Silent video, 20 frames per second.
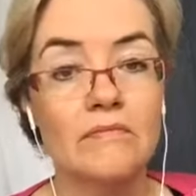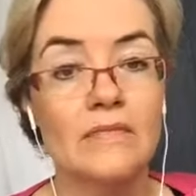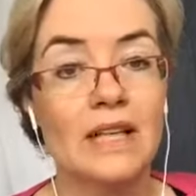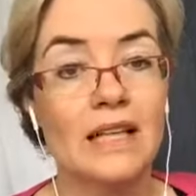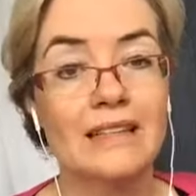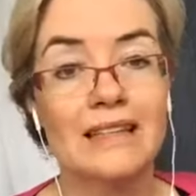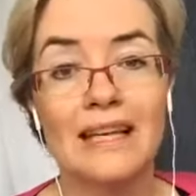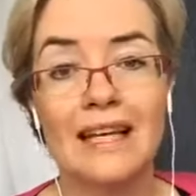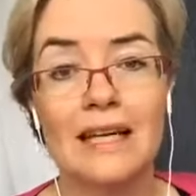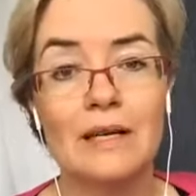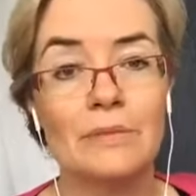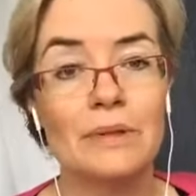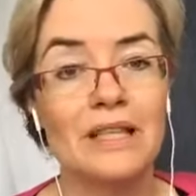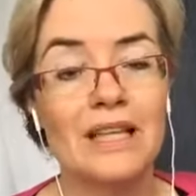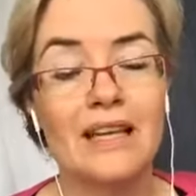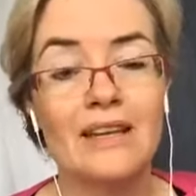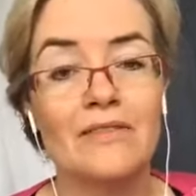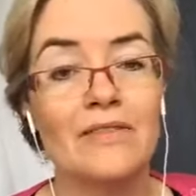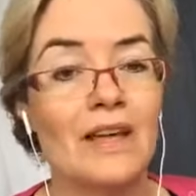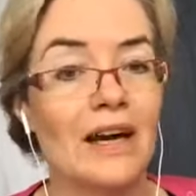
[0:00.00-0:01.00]
that I
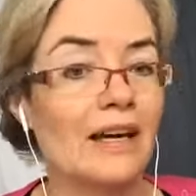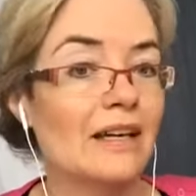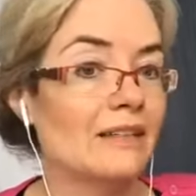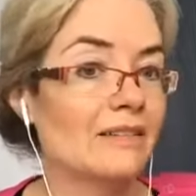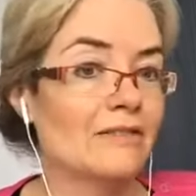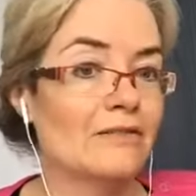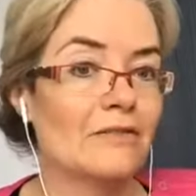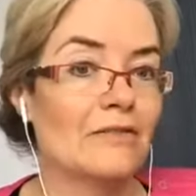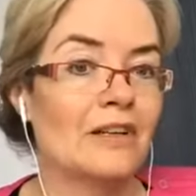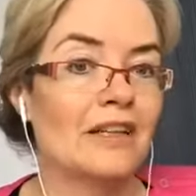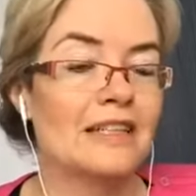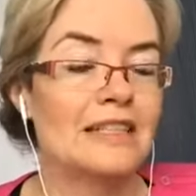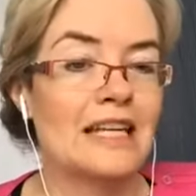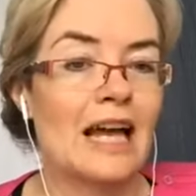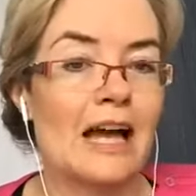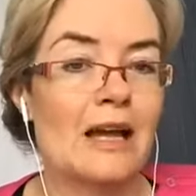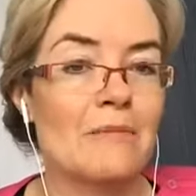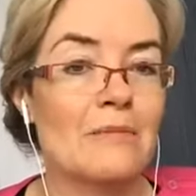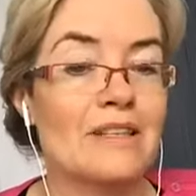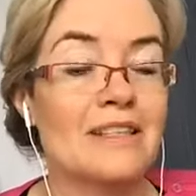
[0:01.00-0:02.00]
believe that for a
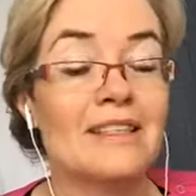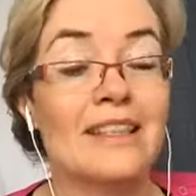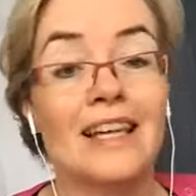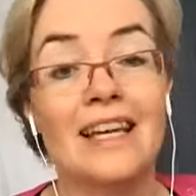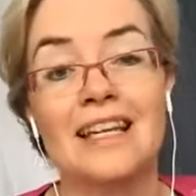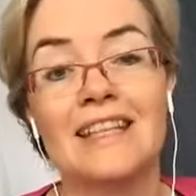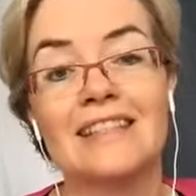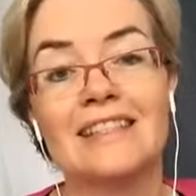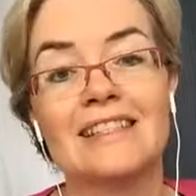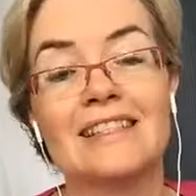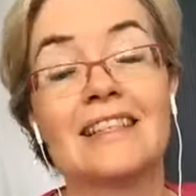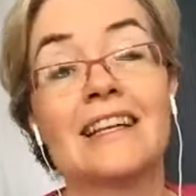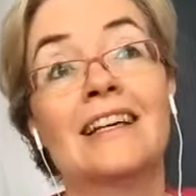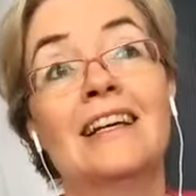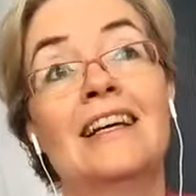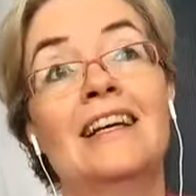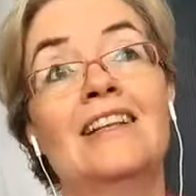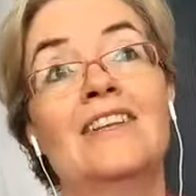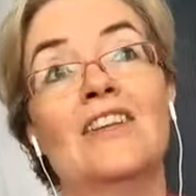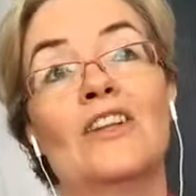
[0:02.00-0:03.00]
time as this,
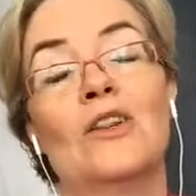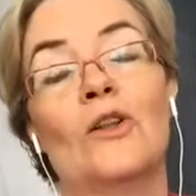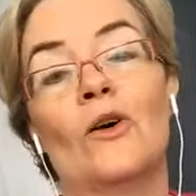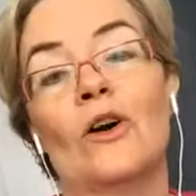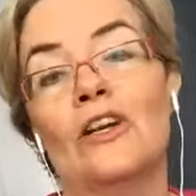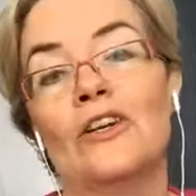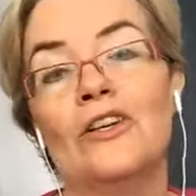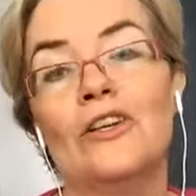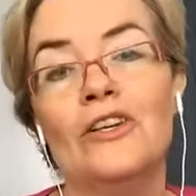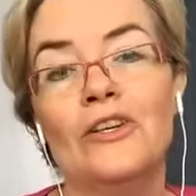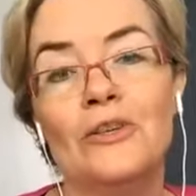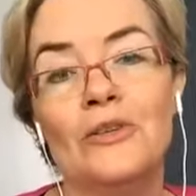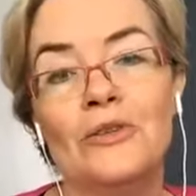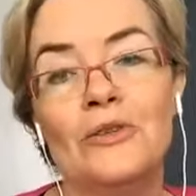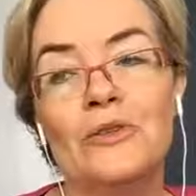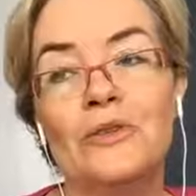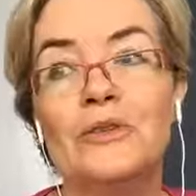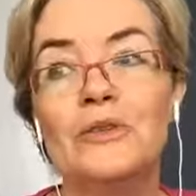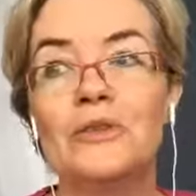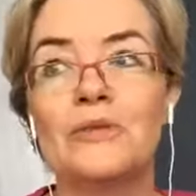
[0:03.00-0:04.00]
the Lord
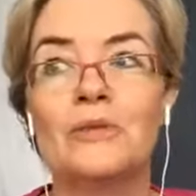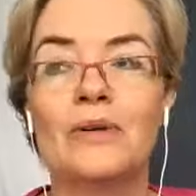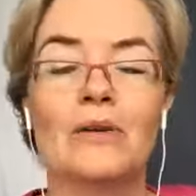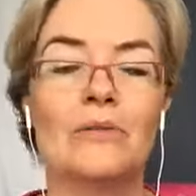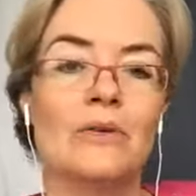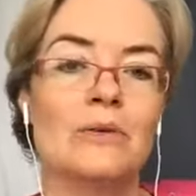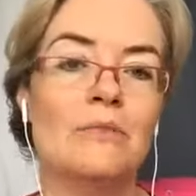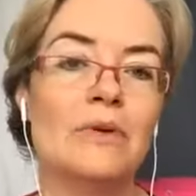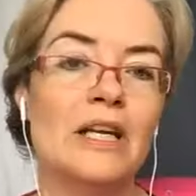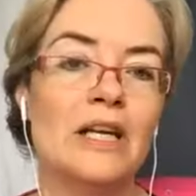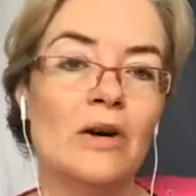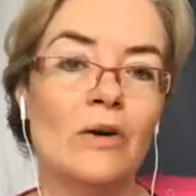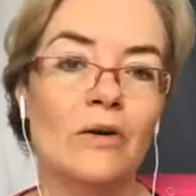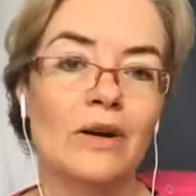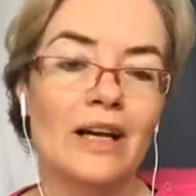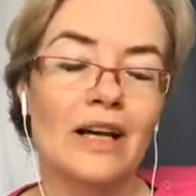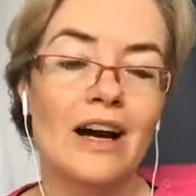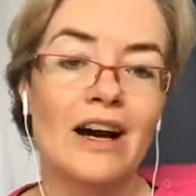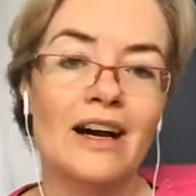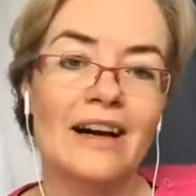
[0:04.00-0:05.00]
knew what would be
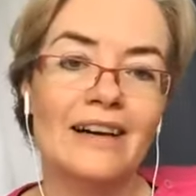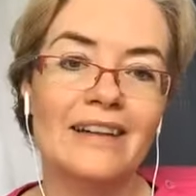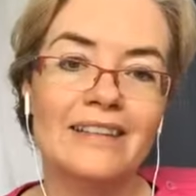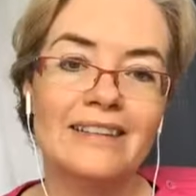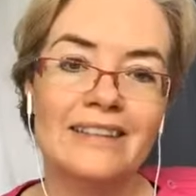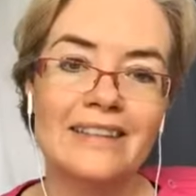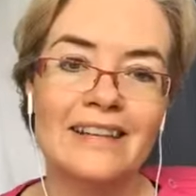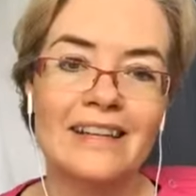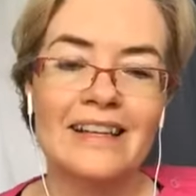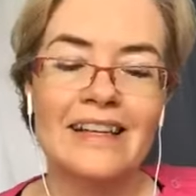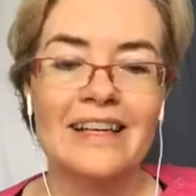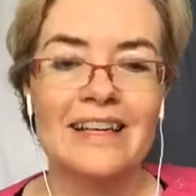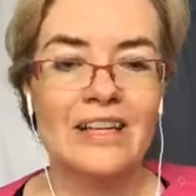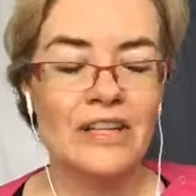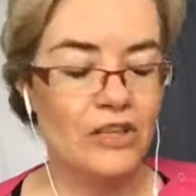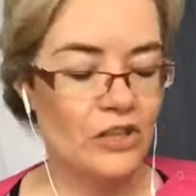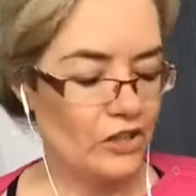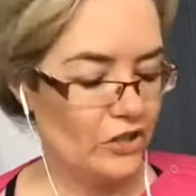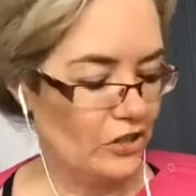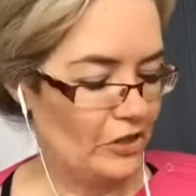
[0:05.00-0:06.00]
going on,
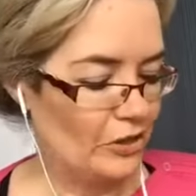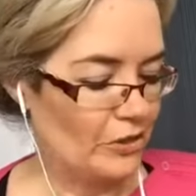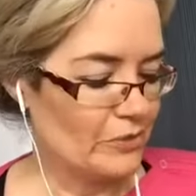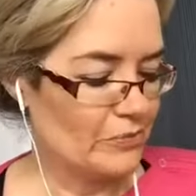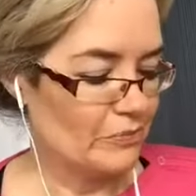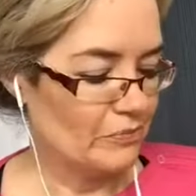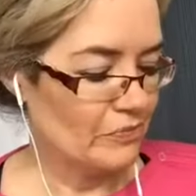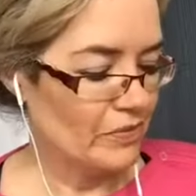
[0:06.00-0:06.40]
you know.